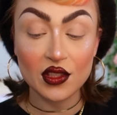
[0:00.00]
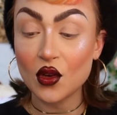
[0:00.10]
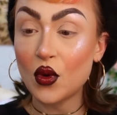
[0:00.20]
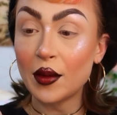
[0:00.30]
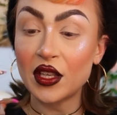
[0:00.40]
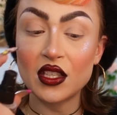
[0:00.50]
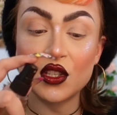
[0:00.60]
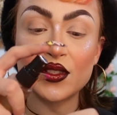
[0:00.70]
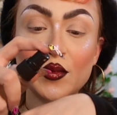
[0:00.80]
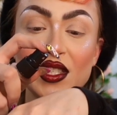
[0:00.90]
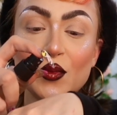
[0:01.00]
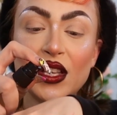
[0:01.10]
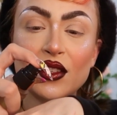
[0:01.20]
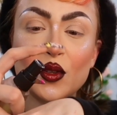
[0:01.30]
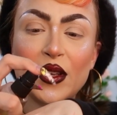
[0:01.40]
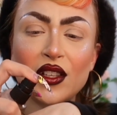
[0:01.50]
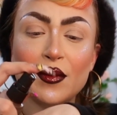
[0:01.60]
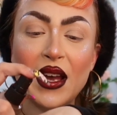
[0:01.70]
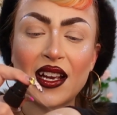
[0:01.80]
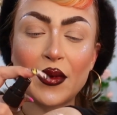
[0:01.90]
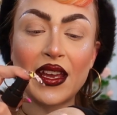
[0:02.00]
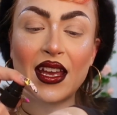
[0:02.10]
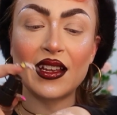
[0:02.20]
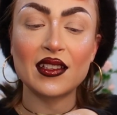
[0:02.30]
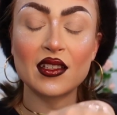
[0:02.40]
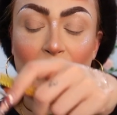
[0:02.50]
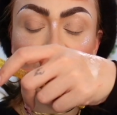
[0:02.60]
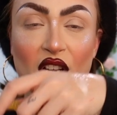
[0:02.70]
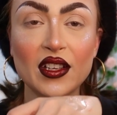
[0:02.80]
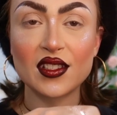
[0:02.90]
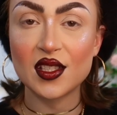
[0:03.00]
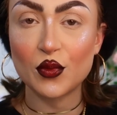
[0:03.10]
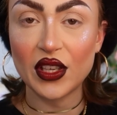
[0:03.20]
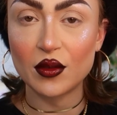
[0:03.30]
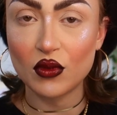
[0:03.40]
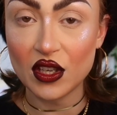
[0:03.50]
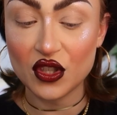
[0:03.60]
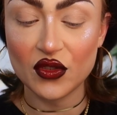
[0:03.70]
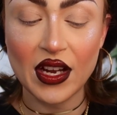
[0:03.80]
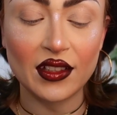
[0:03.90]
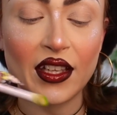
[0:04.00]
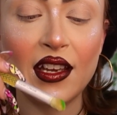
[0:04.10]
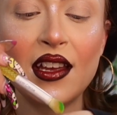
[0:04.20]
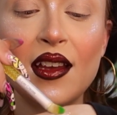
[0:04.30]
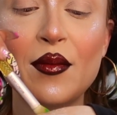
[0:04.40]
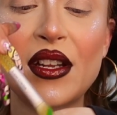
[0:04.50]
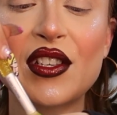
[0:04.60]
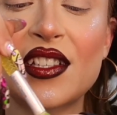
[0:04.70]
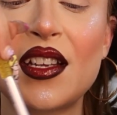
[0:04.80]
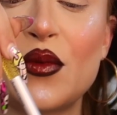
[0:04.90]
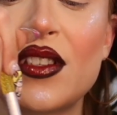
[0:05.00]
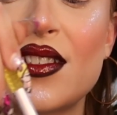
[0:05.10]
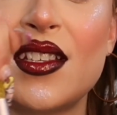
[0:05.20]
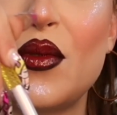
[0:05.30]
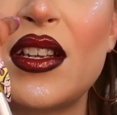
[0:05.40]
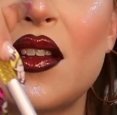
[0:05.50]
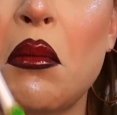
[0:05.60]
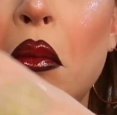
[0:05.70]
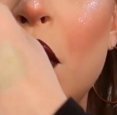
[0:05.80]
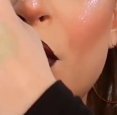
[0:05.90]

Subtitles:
So what I'm gonna do is I'm gonna spray a little bit on the back of my hand. I'm sure I could spray the brush directly, but I just kind of want to see what it does.